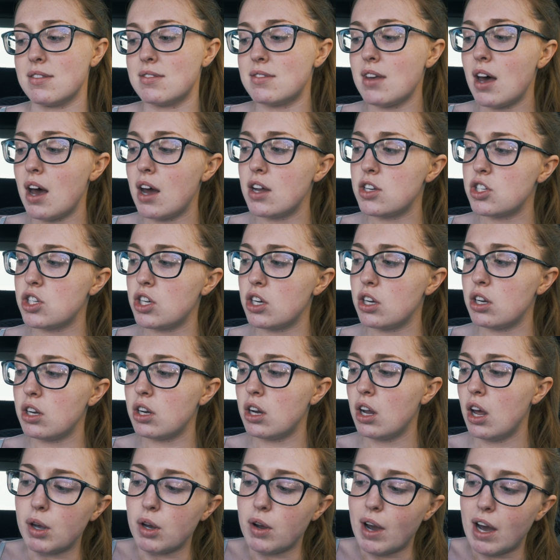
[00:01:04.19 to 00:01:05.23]
the
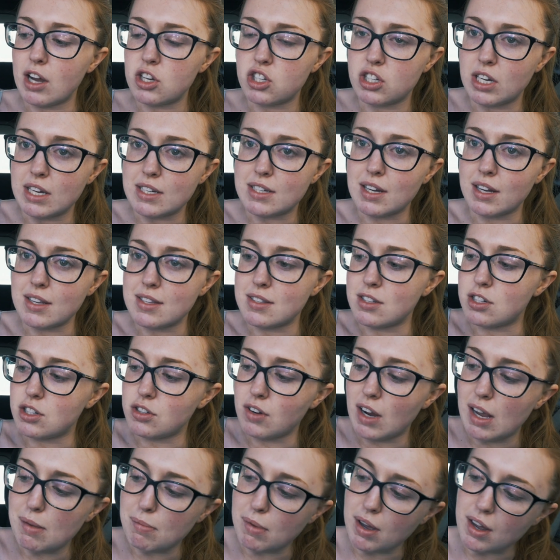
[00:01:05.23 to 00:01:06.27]
surgeon who actually does the
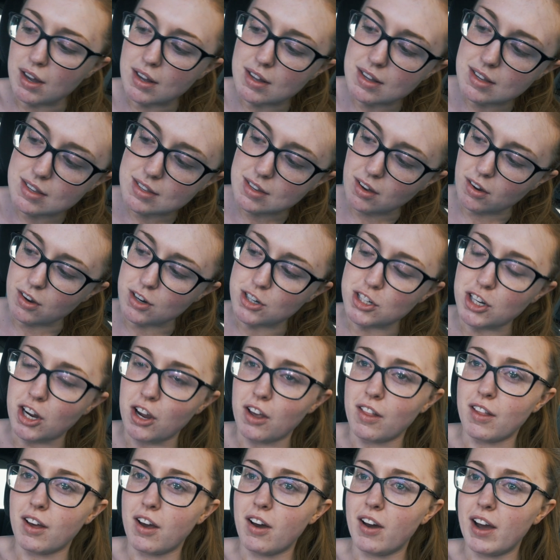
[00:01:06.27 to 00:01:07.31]
treatments. I'll show
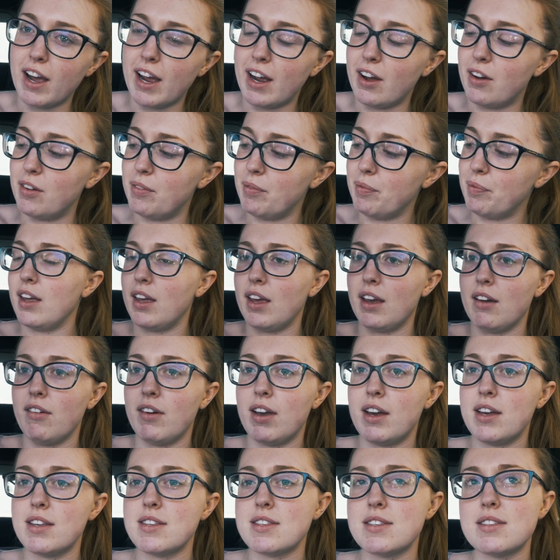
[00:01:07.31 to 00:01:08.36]
you the guy, hang on, here
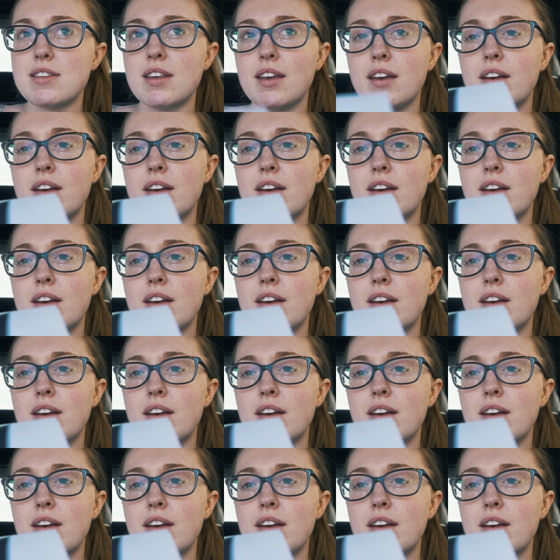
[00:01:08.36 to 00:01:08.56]
he is.